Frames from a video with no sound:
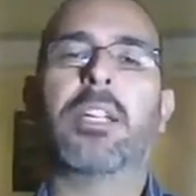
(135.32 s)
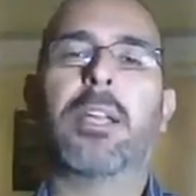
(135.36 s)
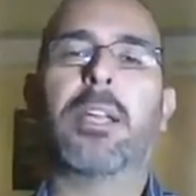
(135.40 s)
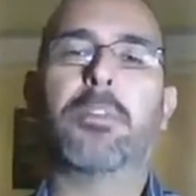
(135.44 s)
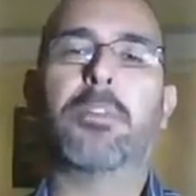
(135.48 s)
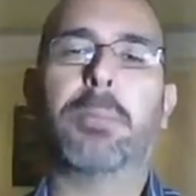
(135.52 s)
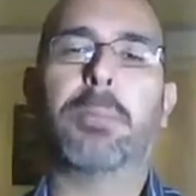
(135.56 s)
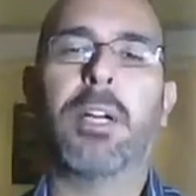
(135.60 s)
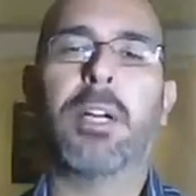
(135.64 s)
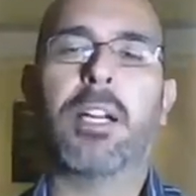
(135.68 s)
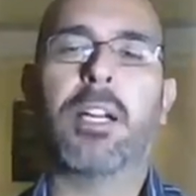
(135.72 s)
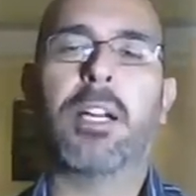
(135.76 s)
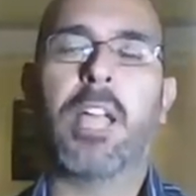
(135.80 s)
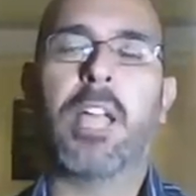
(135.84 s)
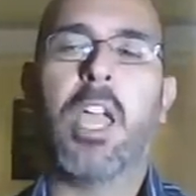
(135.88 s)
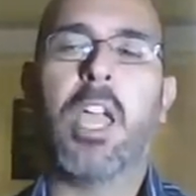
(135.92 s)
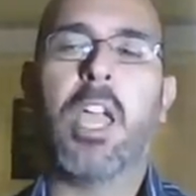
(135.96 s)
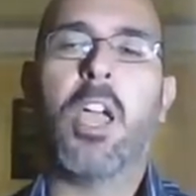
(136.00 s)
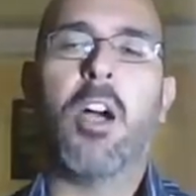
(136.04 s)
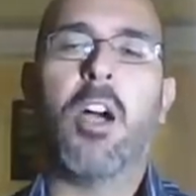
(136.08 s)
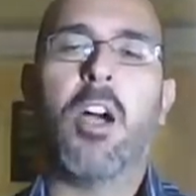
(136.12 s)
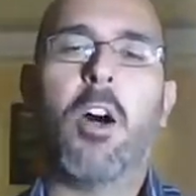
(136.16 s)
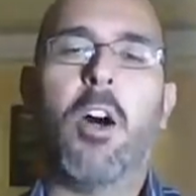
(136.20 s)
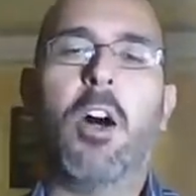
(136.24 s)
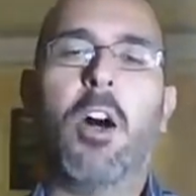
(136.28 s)
it as part
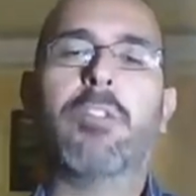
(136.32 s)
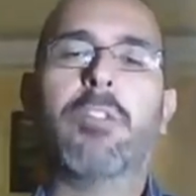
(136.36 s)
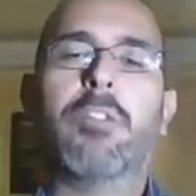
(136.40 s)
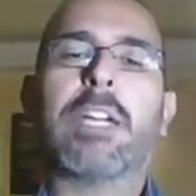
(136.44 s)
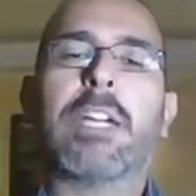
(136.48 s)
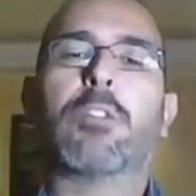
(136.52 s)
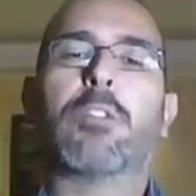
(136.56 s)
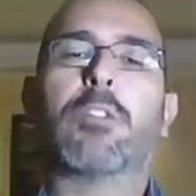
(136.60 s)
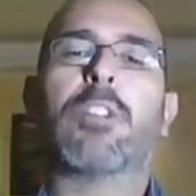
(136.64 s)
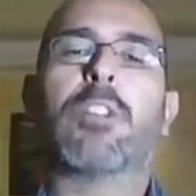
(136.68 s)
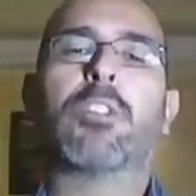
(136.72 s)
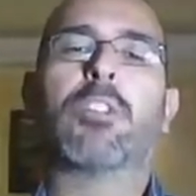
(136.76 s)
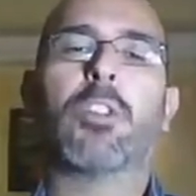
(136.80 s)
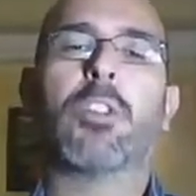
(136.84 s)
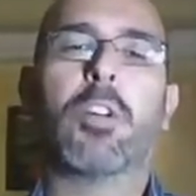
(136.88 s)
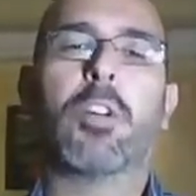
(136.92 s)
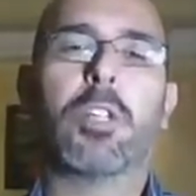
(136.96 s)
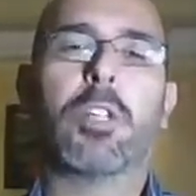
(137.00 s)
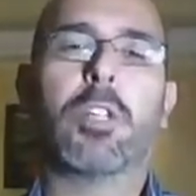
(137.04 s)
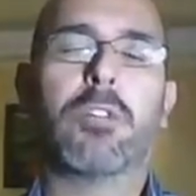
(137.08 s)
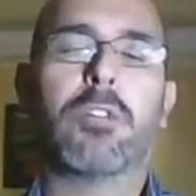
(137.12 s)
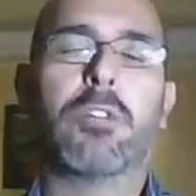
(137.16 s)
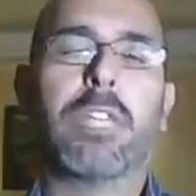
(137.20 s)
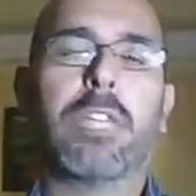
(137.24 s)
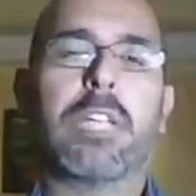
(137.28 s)
of a
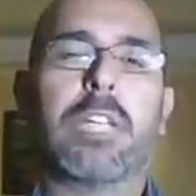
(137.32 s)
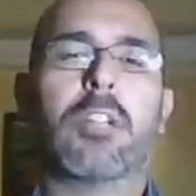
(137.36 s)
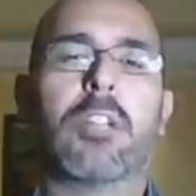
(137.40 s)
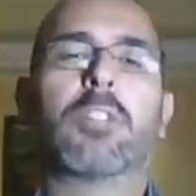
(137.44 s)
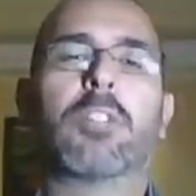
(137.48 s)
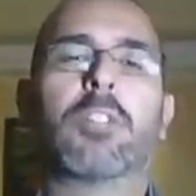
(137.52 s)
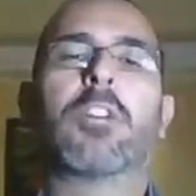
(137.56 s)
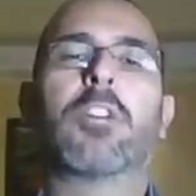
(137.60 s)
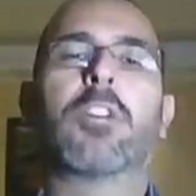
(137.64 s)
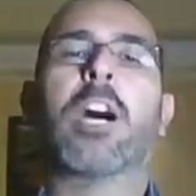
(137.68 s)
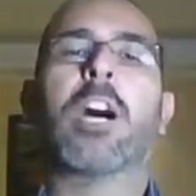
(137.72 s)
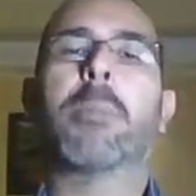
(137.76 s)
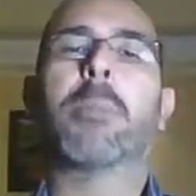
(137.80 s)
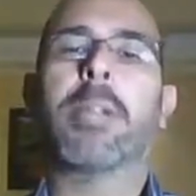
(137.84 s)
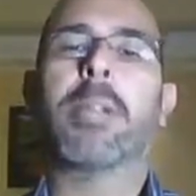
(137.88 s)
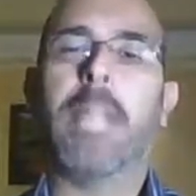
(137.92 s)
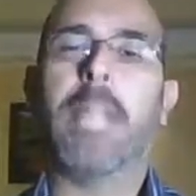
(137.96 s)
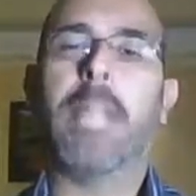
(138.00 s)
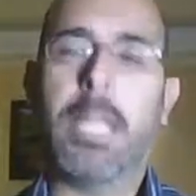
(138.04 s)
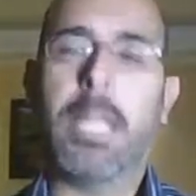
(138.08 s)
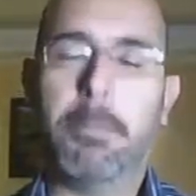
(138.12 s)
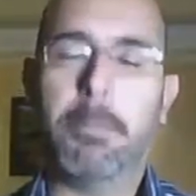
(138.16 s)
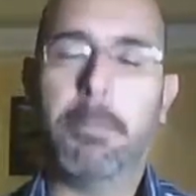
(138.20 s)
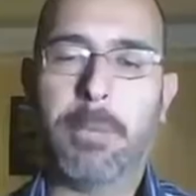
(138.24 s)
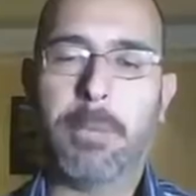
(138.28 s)
return of the
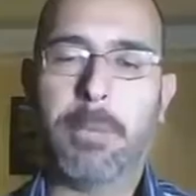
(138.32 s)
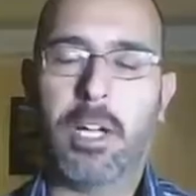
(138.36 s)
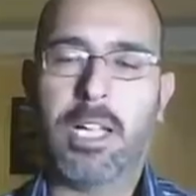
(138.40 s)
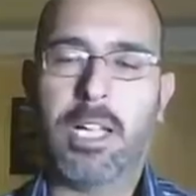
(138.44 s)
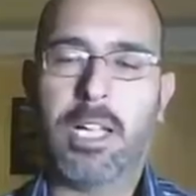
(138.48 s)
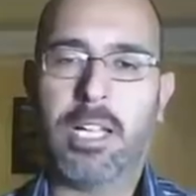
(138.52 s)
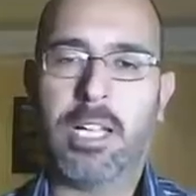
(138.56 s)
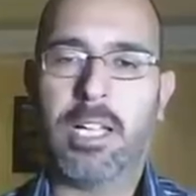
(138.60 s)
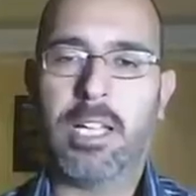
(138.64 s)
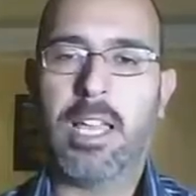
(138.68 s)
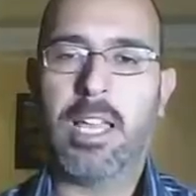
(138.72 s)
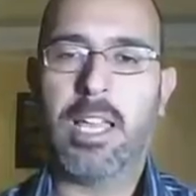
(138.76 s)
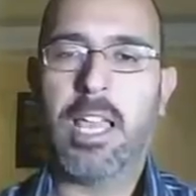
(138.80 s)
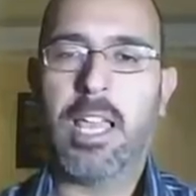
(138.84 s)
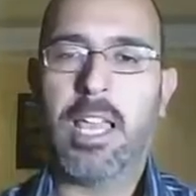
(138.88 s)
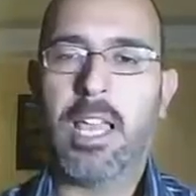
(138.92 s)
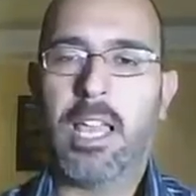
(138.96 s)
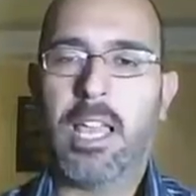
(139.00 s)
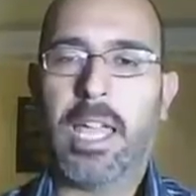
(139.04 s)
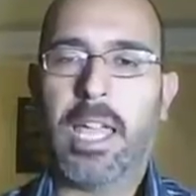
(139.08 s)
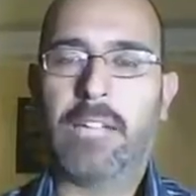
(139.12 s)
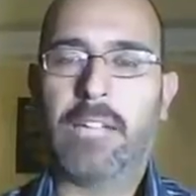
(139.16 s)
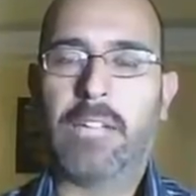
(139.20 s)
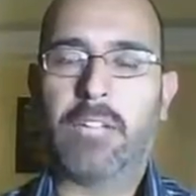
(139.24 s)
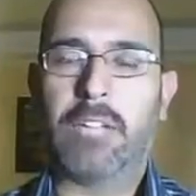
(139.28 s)
Ottoman Empire,
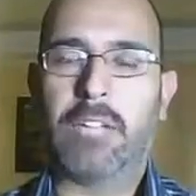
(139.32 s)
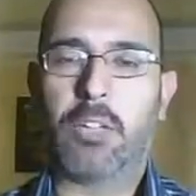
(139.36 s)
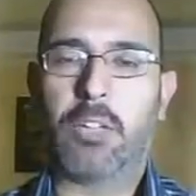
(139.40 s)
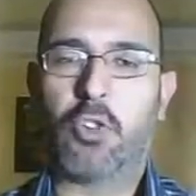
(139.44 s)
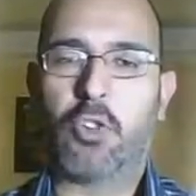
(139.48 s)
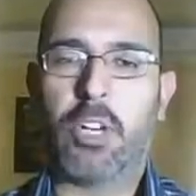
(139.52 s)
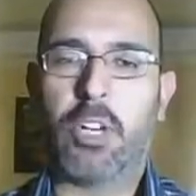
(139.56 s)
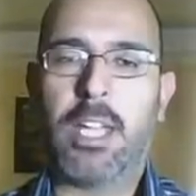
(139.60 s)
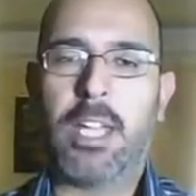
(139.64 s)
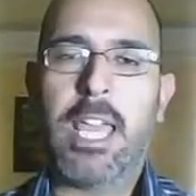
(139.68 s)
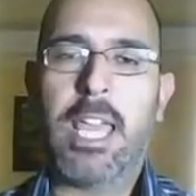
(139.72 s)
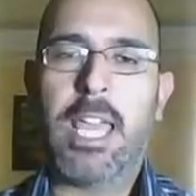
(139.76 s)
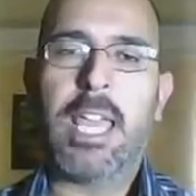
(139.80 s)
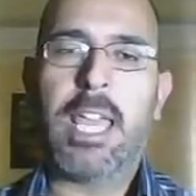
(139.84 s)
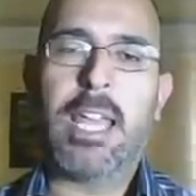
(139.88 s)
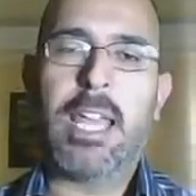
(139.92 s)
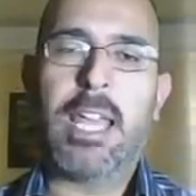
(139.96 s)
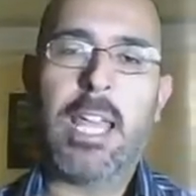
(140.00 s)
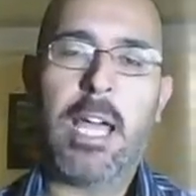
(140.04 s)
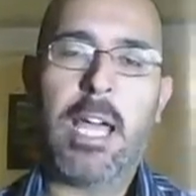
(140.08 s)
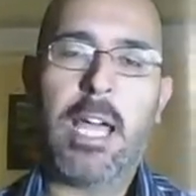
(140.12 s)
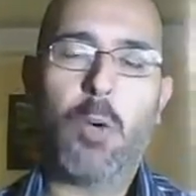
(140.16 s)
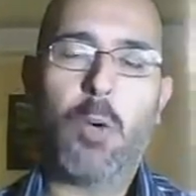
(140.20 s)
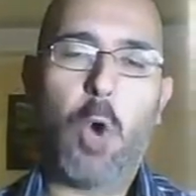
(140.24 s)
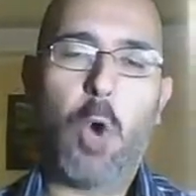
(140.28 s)
etc.
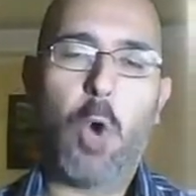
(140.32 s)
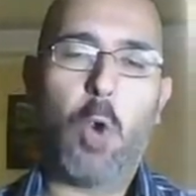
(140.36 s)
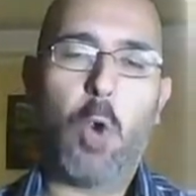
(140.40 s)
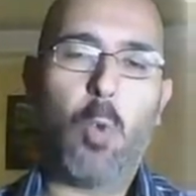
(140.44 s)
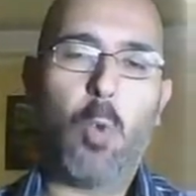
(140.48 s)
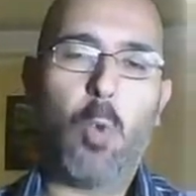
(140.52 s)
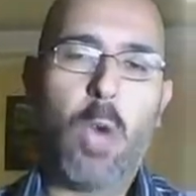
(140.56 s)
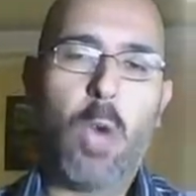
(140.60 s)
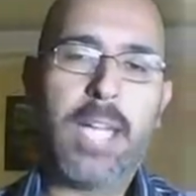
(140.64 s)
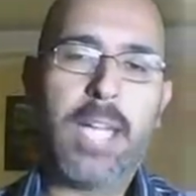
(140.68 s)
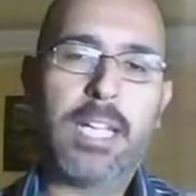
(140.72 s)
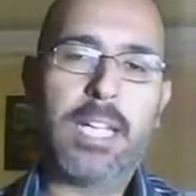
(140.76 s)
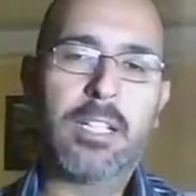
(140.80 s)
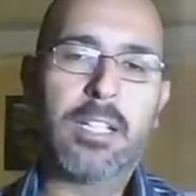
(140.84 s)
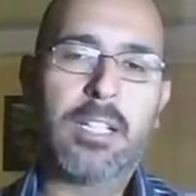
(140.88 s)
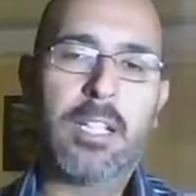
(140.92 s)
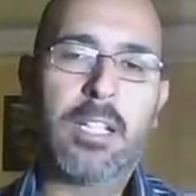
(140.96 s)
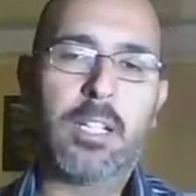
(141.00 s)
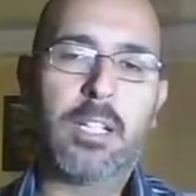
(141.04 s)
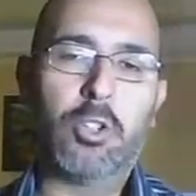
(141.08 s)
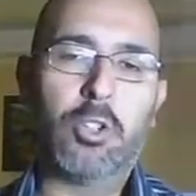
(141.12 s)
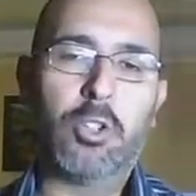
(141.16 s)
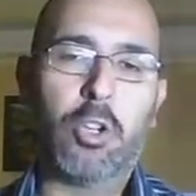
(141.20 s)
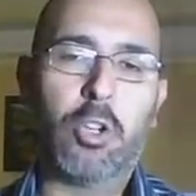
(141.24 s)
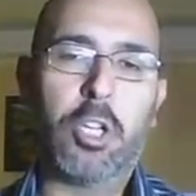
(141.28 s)
Now, why did
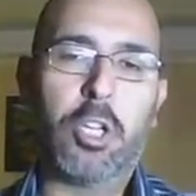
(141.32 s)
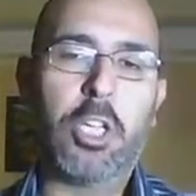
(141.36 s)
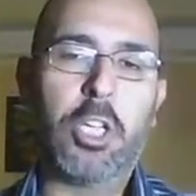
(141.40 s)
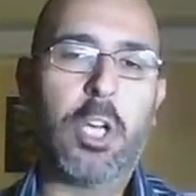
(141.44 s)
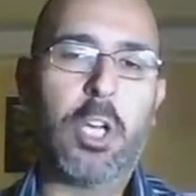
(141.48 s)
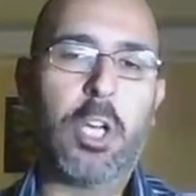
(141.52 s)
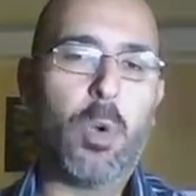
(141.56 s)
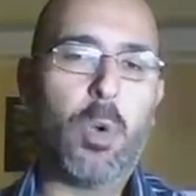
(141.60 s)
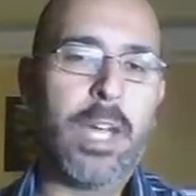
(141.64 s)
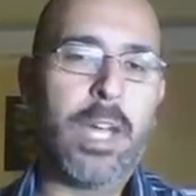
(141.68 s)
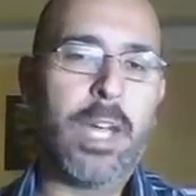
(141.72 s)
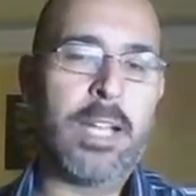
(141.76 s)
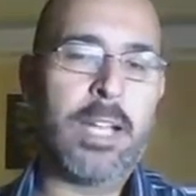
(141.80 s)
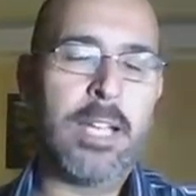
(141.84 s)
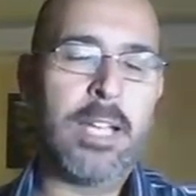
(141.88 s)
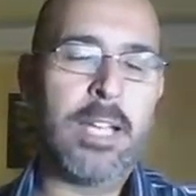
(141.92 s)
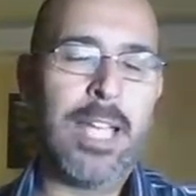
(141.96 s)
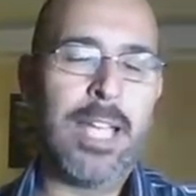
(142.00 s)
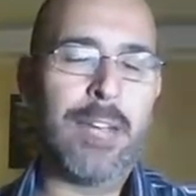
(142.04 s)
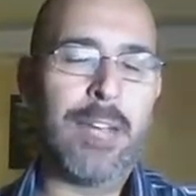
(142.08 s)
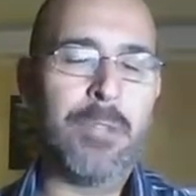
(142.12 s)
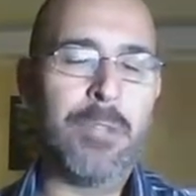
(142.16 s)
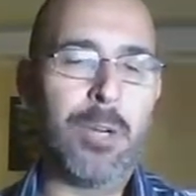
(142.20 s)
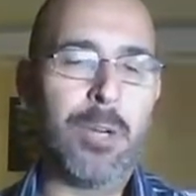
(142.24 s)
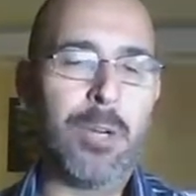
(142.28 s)
Turkey go ahead
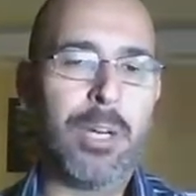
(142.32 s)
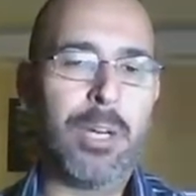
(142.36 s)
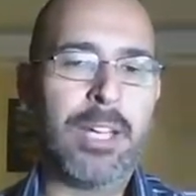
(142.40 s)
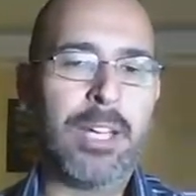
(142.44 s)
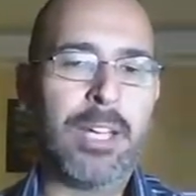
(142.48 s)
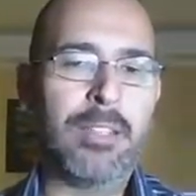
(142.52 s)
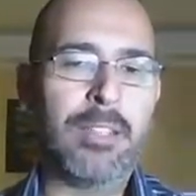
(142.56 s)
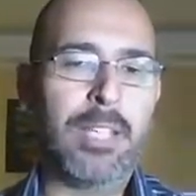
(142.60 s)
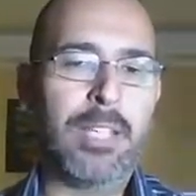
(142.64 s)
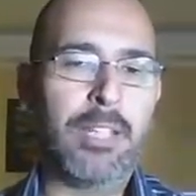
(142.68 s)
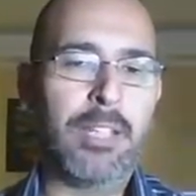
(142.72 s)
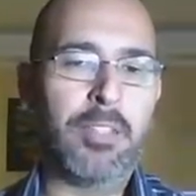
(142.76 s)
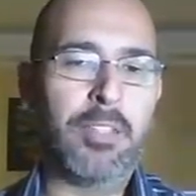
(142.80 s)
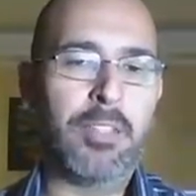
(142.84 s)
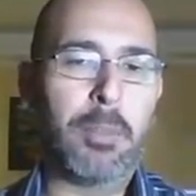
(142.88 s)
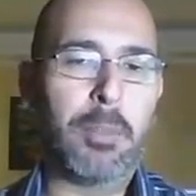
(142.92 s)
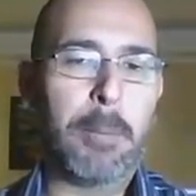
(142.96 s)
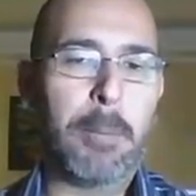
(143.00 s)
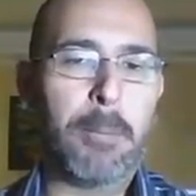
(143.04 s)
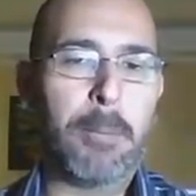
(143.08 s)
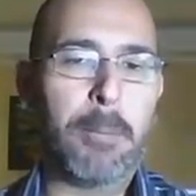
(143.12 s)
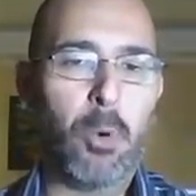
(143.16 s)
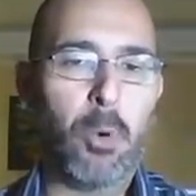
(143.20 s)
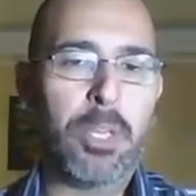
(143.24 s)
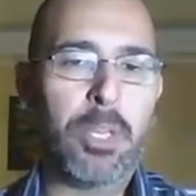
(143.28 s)
now? There were indeed some
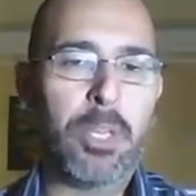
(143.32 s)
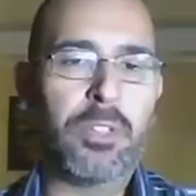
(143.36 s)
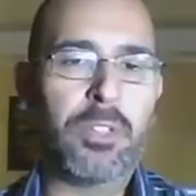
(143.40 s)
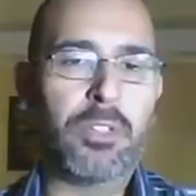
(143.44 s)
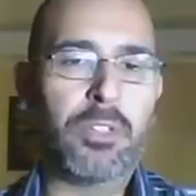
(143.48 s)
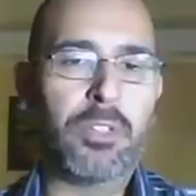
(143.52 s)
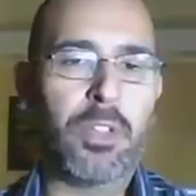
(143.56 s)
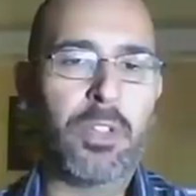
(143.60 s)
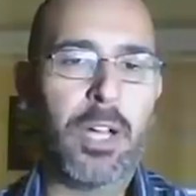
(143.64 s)
important